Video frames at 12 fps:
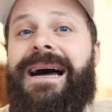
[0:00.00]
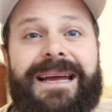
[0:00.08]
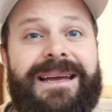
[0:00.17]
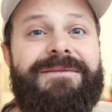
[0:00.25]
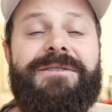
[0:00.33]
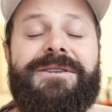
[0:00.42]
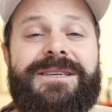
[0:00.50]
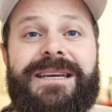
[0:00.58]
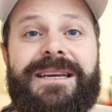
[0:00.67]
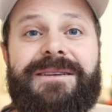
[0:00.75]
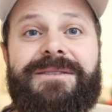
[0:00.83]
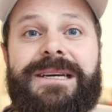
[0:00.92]
I have
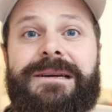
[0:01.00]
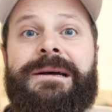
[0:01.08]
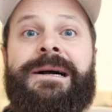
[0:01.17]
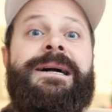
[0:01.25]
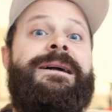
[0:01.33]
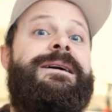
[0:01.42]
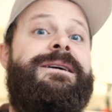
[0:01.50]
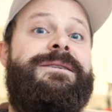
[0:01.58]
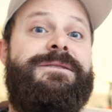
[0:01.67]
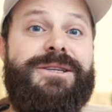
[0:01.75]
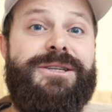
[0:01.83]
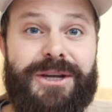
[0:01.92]
received,
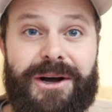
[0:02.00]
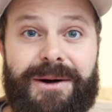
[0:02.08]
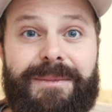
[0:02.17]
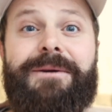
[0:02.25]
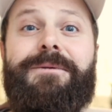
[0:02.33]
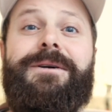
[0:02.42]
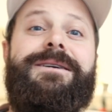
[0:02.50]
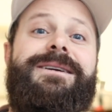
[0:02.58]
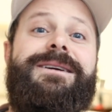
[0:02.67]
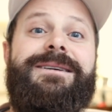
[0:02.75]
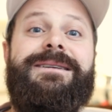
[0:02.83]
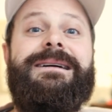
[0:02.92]
saw my work,